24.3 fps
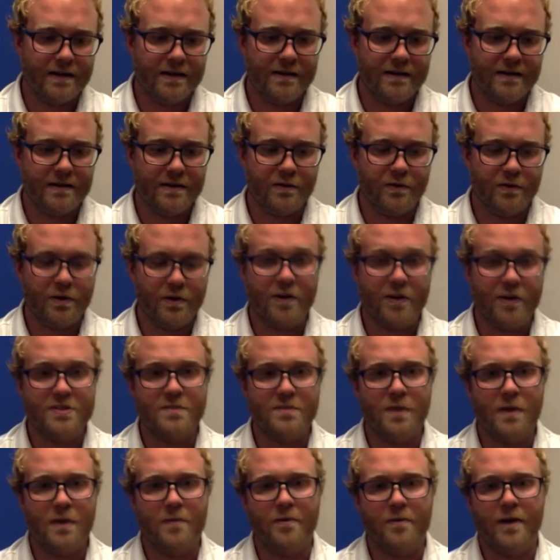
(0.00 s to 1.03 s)
In regards to
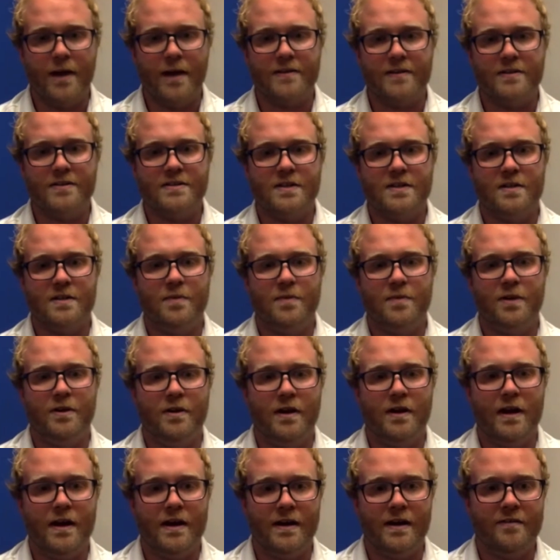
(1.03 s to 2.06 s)
my practice up
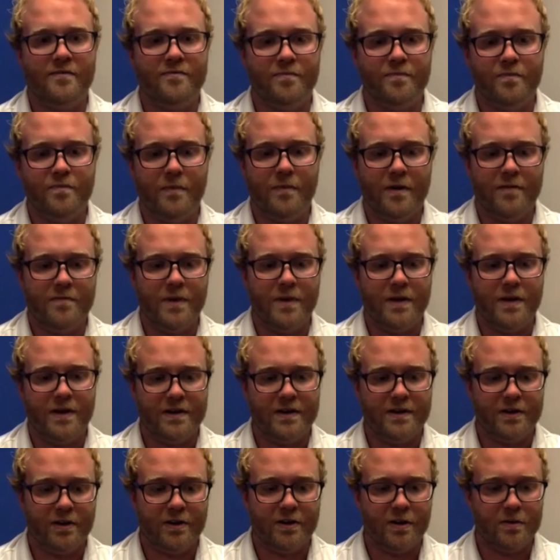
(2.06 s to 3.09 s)
here, I've been in
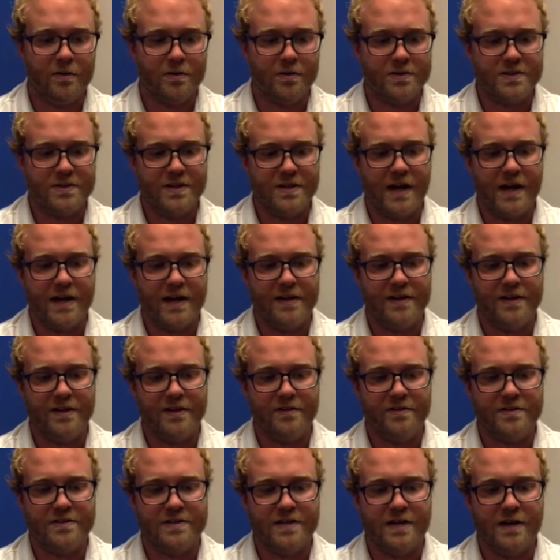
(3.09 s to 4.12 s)
here almost 9
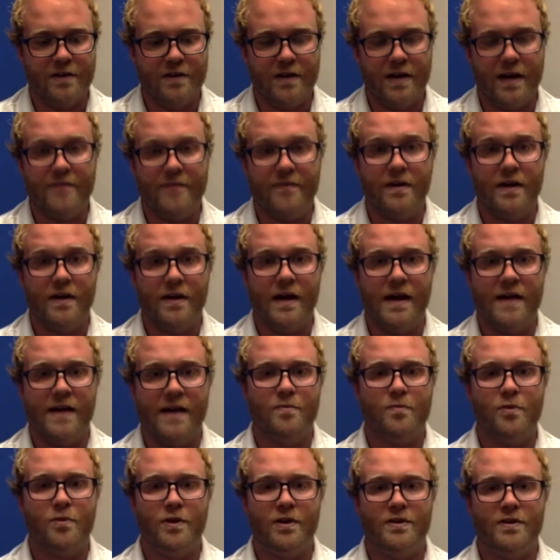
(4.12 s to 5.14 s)
years now, and I have a
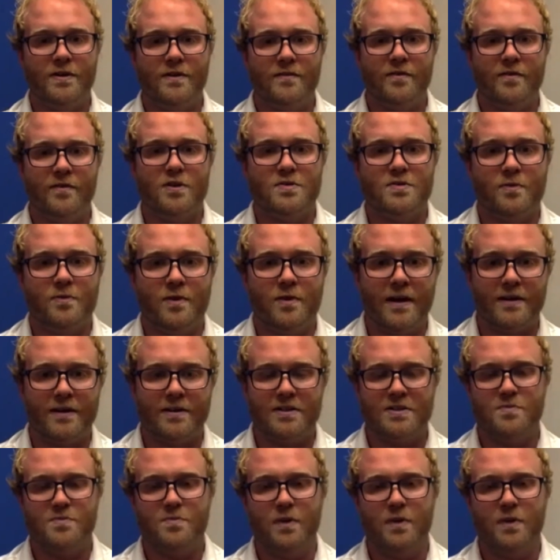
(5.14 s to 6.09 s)
pretty diverse practice.